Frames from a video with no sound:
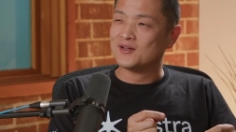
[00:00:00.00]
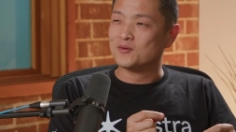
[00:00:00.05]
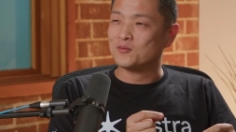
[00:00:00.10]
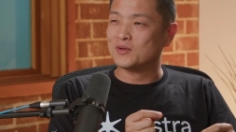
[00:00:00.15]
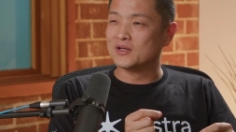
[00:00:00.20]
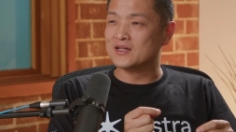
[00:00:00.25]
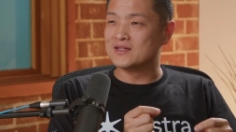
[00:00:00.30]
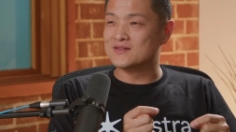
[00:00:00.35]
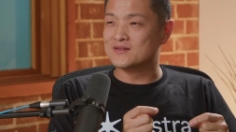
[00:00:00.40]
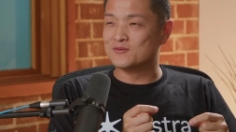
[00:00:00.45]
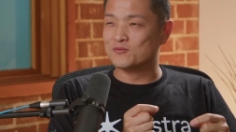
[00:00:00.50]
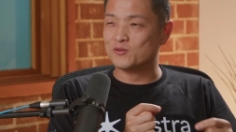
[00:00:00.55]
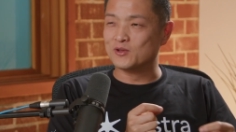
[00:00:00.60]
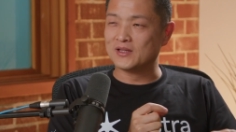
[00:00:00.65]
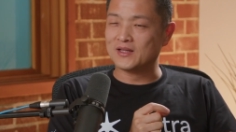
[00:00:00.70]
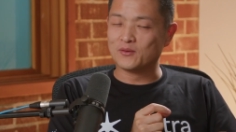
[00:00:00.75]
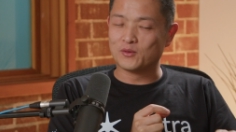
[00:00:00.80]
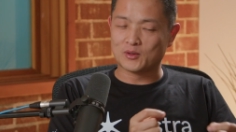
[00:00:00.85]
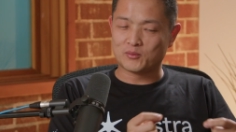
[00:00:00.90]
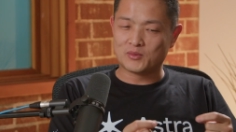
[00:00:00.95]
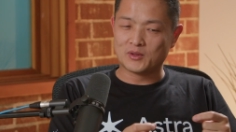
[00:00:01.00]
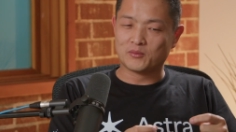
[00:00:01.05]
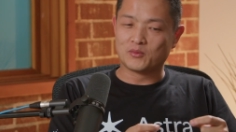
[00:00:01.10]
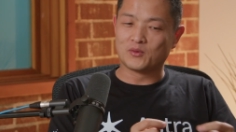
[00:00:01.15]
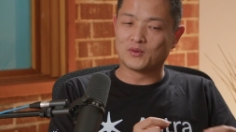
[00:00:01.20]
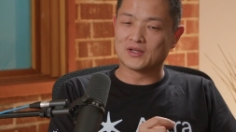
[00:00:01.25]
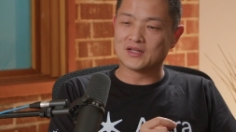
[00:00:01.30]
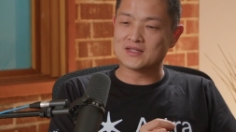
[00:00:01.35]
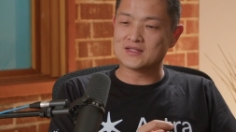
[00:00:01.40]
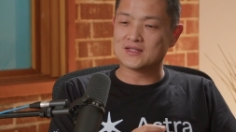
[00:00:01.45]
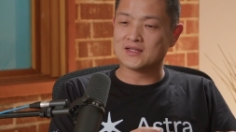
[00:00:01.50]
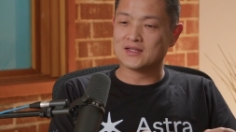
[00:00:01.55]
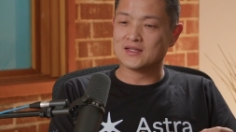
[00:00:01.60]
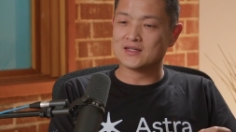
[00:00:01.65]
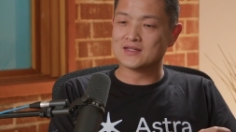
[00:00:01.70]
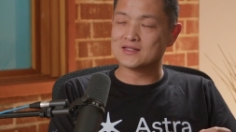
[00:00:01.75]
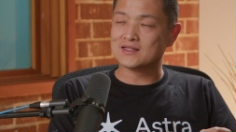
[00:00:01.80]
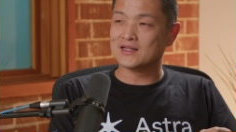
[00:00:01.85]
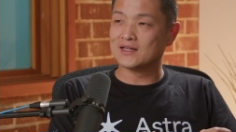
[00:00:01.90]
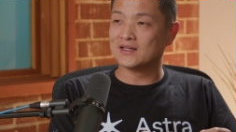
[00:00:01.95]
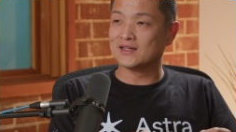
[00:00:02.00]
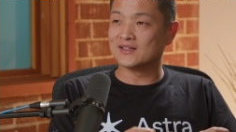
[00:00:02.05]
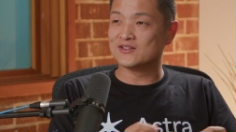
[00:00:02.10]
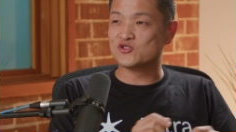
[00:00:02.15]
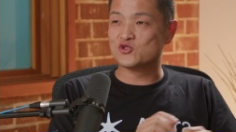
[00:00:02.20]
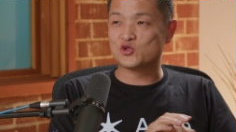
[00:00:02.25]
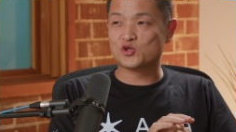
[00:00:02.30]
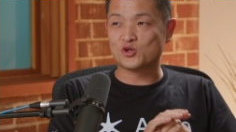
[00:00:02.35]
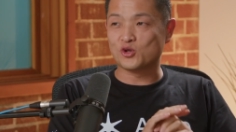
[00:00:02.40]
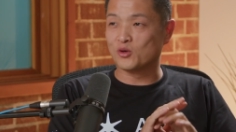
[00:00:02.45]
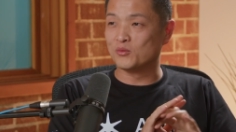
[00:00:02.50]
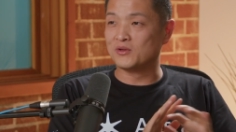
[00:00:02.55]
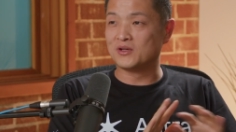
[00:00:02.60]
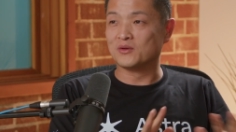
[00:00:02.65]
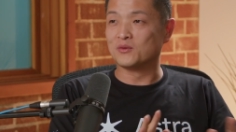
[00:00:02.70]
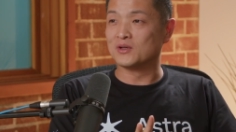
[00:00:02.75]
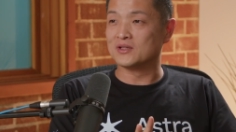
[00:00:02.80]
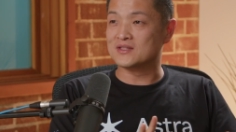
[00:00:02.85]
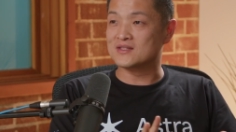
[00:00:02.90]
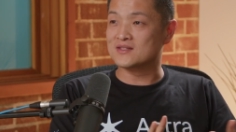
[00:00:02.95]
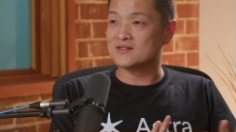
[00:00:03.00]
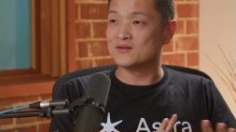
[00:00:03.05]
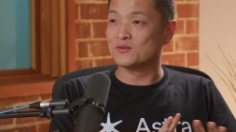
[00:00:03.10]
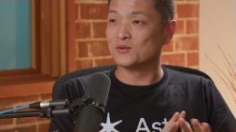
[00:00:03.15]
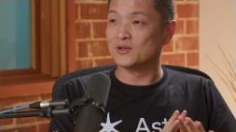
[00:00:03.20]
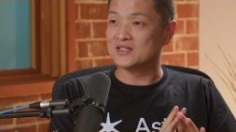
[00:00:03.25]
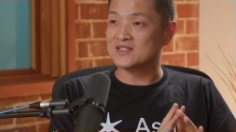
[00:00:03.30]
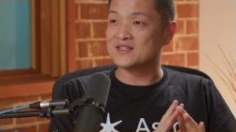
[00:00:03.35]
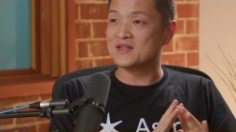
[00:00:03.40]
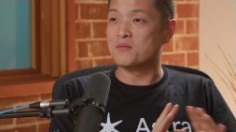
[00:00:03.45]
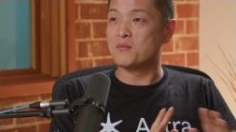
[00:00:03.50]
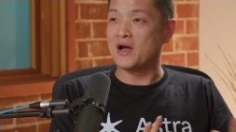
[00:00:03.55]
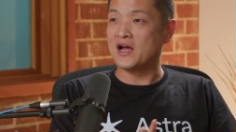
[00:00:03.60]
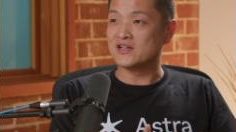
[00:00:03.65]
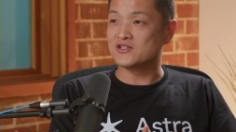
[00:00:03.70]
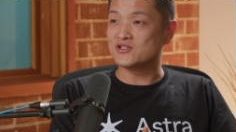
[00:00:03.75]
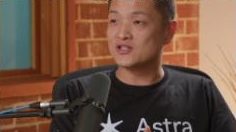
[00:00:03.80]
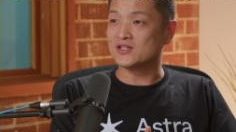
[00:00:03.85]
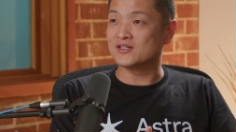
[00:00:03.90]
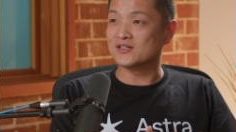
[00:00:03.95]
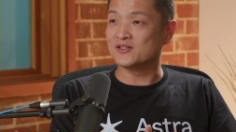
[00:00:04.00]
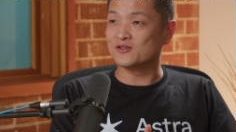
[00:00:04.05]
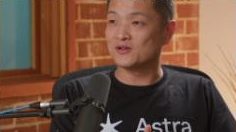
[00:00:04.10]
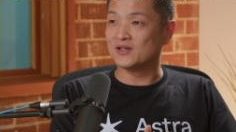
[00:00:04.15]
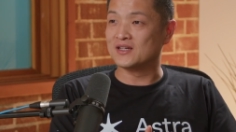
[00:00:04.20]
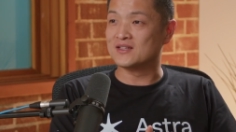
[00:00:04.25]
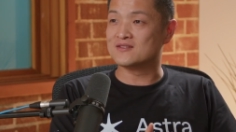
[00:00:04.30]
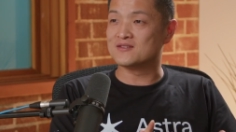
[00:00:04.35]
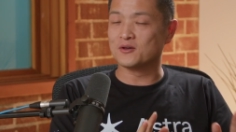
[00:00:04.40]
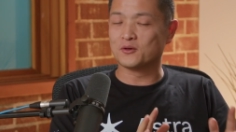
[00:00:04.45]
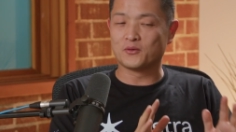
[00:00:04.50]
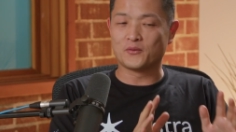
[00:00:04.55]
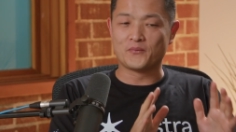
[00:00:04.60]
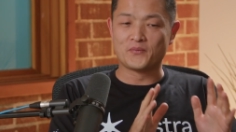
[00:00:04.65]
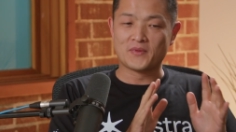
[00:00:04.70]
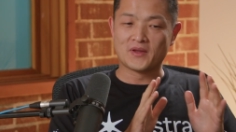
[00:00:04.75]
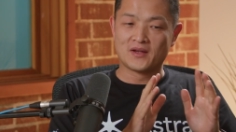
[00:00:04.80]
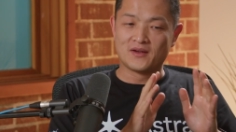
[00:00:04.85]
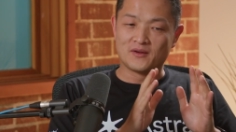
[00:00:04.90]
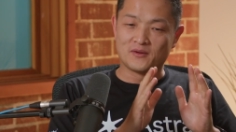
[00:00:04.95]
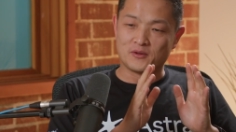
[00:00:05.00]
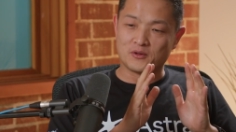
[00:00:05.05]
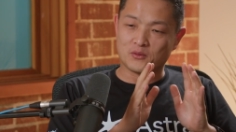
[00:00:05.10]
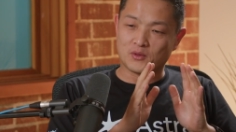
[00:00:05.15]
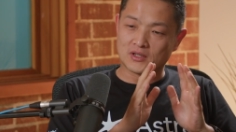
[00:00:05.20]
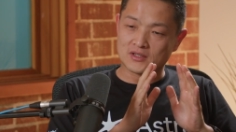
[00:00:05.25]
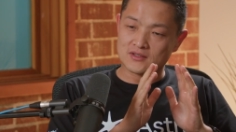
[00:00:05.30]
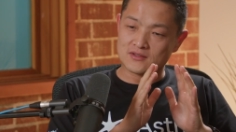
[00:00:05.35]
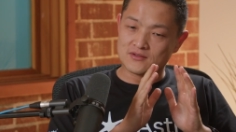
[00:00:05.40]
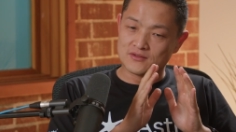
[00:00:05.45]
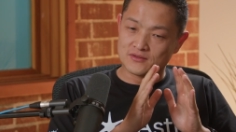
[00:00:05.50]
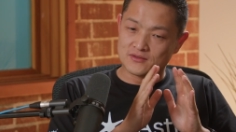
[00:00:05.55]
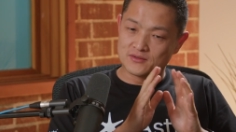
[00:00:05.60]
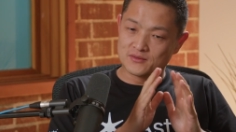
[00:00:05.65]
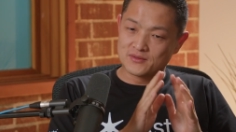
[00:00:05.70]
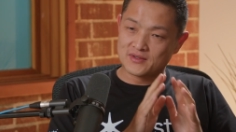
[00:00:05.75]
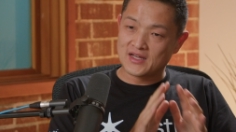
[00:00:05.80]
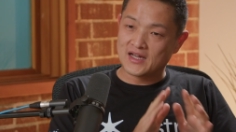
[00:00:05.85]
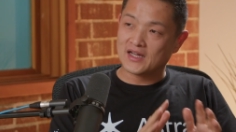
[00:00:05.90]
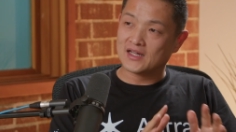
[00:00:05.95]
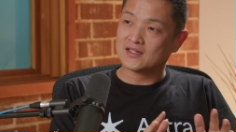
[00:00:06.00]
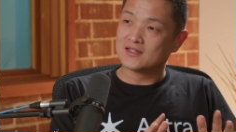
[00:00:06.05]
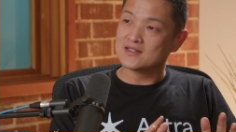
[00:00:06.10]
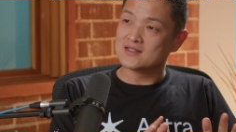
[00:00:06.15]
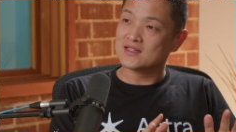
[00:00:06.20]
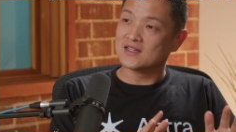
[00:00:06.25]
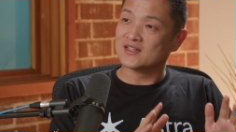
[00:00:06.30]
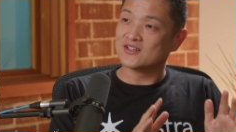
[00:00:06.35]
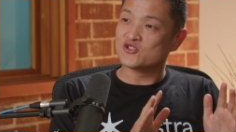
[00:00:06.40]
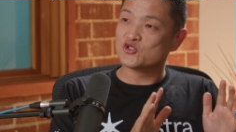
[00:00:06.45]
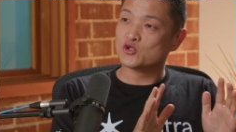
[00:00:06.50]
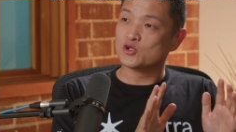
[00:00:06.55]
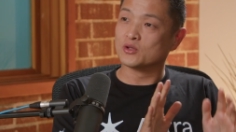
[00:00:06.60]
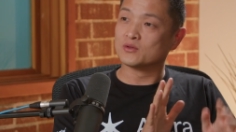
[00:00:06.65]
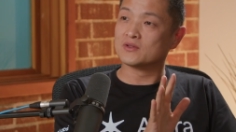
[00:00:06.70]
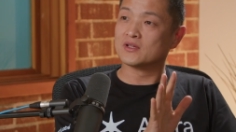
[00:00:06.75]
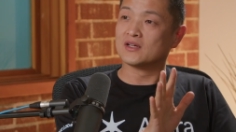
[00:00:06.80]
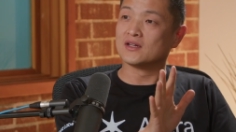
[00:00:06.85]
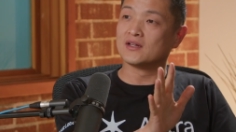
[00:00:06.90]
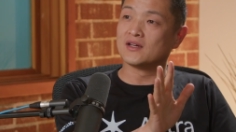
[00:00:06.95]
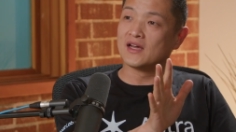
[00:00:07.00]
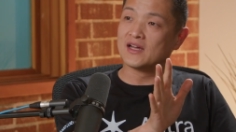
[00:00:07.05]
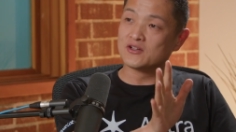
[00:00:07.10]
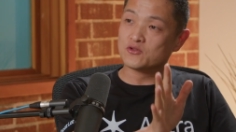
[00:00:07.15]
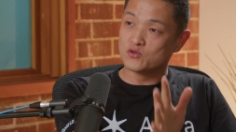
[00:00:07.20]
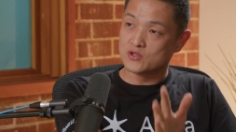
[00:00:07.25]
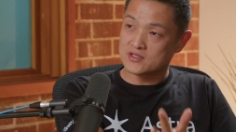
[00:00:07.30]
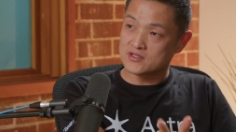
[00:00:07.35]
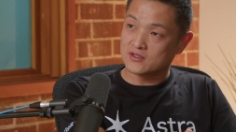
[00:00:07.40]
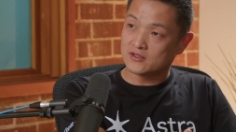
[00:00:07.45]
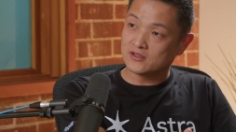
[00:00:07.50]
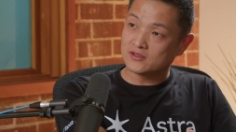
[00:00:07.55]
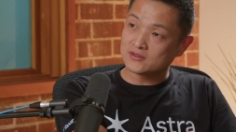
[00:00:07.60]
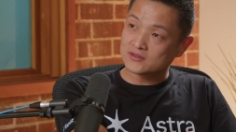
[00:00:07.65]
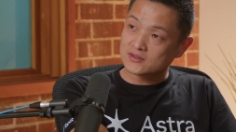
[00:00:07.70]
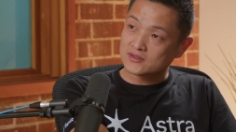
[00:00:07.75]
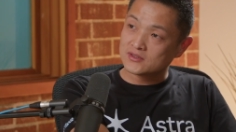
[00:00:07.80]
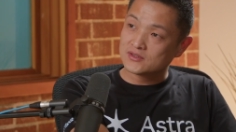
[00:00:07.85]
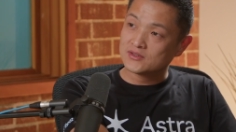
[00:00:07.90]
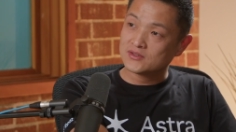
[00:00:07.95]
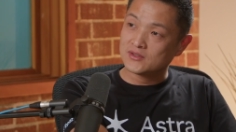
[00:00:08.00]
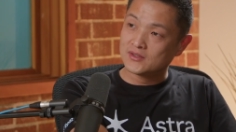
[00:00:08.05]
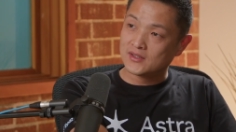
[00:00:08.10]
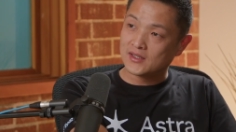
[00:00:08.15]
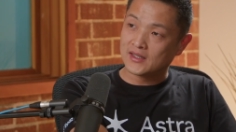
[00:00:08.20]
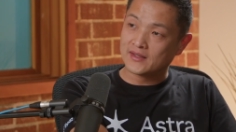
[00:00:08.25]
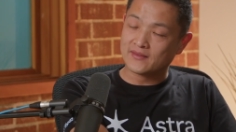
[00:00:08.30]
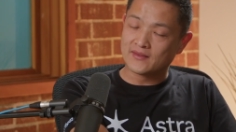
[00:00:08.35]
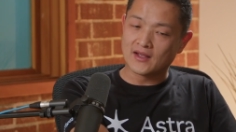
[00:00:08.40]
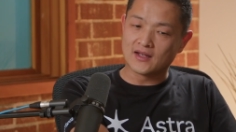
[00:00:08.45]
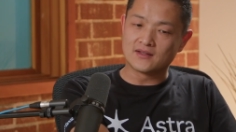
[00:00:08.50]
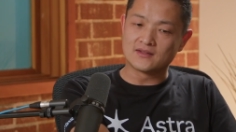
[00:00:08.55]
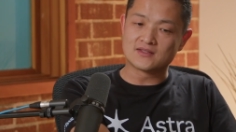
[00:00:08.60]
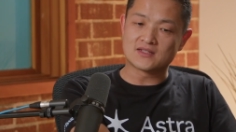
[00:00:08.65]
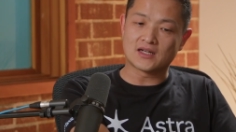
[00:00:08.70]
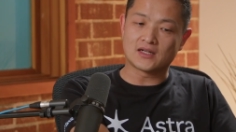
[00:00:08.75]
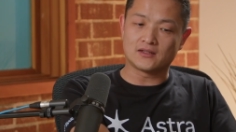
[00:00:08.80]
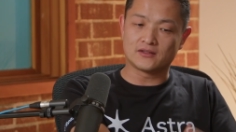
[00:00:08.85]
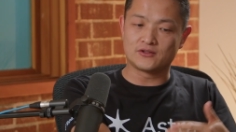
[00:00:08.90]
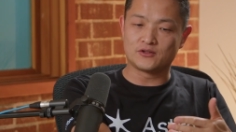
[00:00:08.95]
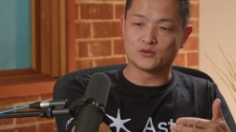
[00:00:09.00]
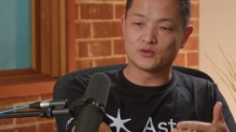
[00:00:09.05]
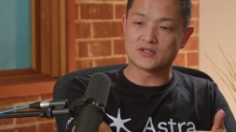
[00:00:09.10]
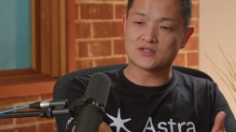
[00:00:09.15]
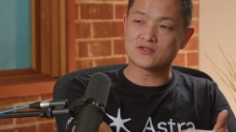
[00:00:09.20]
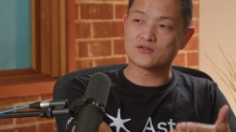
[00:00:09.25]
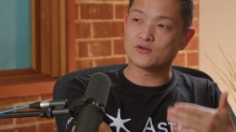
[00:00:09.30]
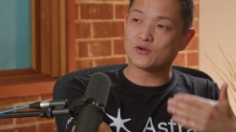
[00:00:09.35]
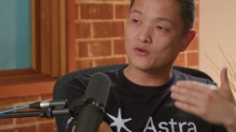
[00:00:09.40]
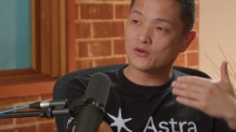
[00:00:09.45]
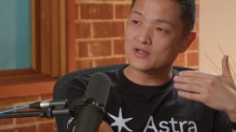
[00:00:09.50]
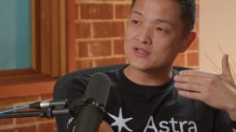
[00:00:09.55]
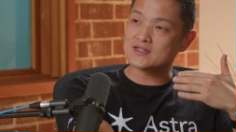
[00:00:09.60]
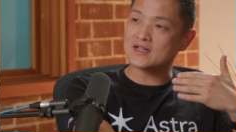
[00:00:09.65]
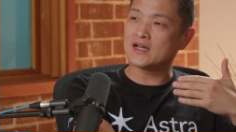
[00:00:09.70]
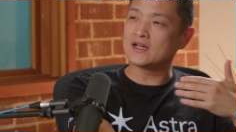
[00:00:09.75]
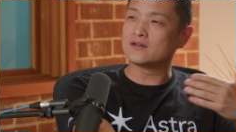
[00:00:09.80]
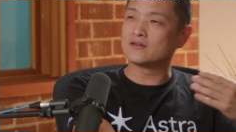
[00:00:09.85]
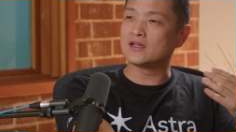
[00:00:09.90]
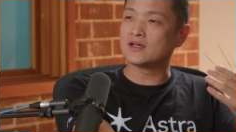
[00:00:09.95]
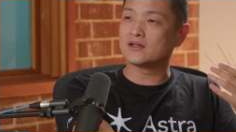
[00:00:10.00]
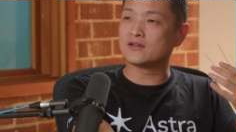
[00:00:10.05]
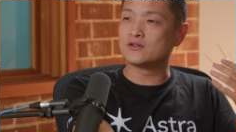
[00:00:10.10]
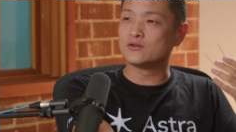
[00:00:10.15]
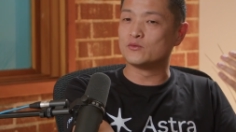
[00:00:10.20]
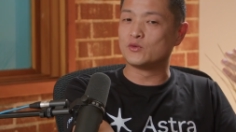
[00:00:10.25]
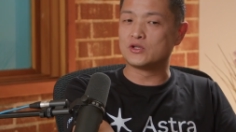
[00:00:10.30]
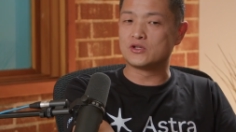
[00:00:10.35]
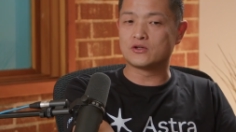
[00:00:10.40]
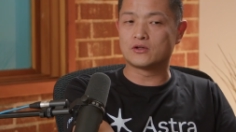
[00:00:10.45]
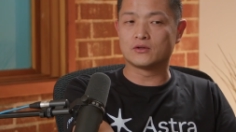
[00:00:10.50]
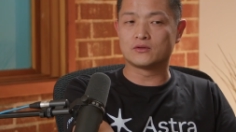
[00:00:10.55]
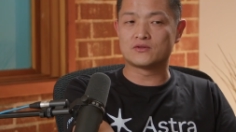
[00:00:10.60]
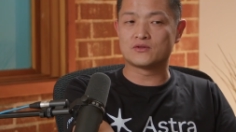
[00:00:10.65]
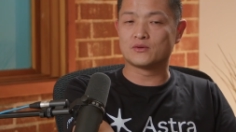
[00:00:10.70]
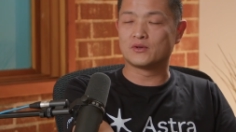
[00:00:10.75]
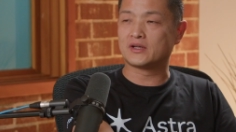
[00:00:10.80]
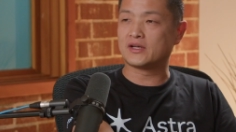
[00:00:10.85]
But it's really what people want to see is like, show me what's what's the magic, right? So we wanted to do that is like show the end result and then tell you a story. It's kind of like you, when you go to a